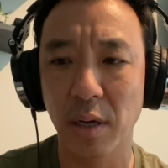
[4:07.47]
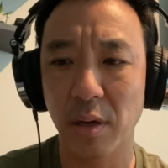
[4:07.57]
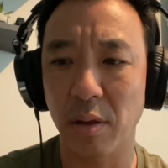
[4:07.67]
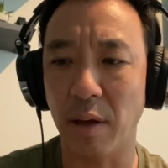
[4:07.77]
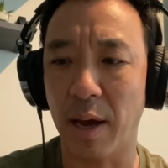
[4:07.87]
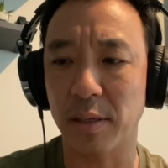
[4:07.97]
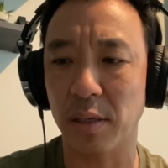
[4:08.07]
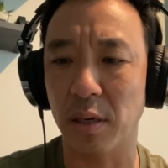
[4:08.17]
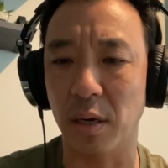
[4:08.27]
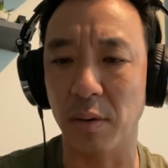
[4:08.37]
That
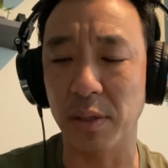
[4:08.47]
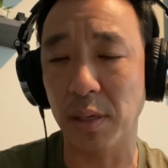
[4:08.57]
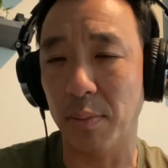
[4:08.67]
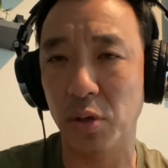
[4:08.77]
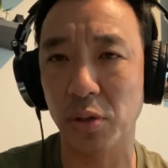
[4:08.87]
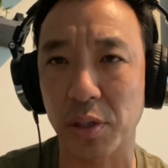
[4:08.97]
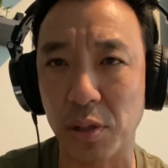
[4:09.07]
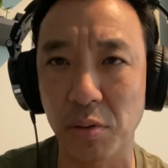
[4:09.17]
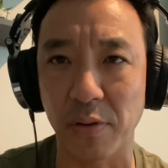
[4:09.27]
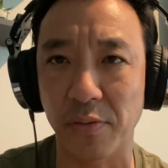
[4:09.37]
is not mutually
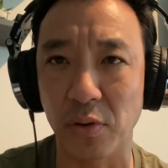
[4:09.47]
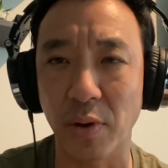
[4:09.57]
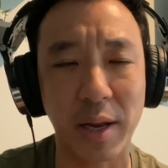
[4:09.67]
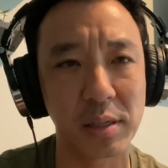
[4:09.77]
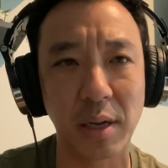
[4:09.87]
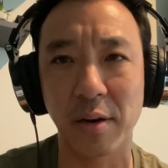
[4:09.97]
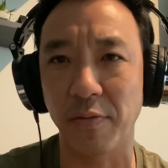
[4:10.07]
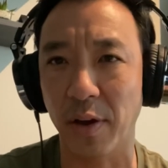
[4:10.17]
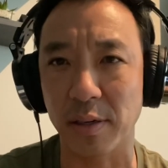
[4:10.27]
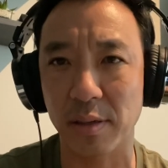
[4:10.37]
exclusive. You got to stay and
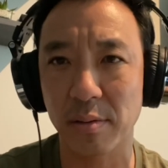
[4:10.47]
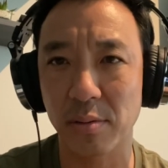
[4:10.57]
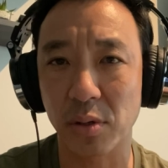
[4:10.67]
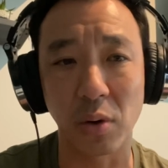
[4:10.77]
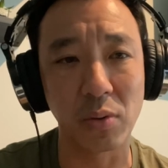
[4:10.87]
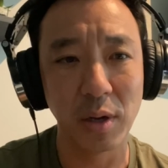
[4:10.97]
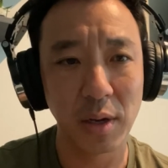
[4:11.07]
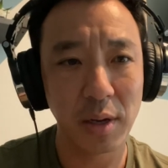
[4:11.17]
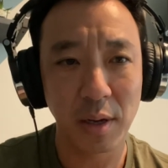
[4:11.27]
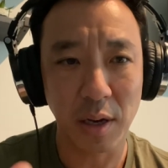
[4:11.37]
fight. So
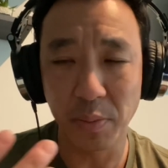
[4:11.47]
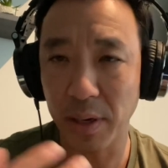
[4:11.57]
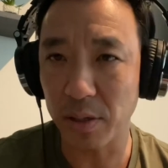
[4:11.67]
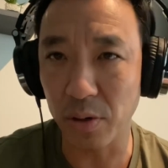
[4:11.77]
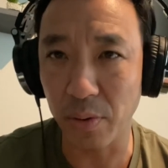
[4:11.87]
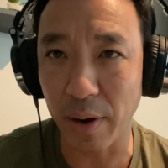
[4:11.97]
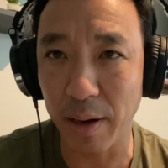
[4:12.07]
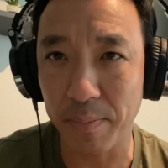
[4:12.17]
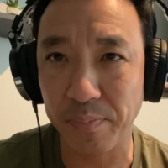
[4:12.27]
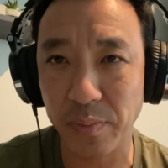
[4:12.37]
I hope you guys are doing great.